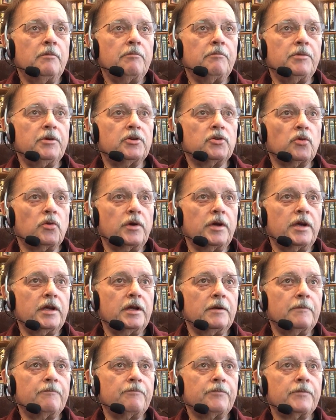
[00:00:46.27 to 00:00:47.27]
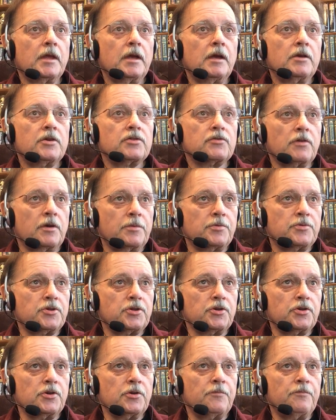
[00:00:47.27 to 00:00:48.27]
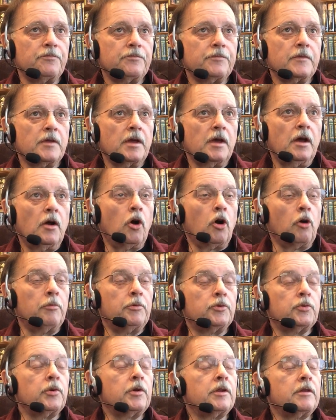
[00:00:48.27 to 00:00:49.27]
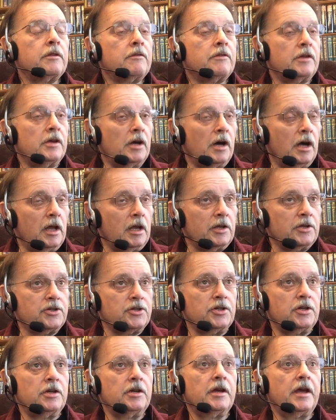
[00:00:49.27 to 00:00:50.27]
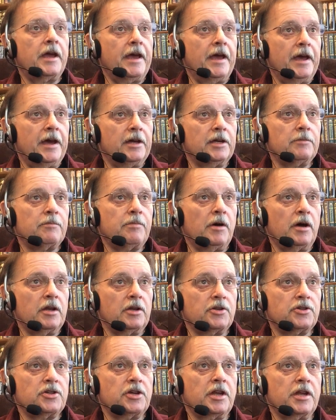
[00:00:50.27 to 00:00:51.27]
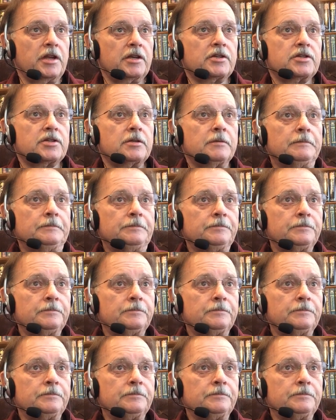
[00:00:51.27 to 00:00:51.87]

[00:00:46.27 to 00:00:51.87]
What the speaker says: between Scripture or between theology and apologetics.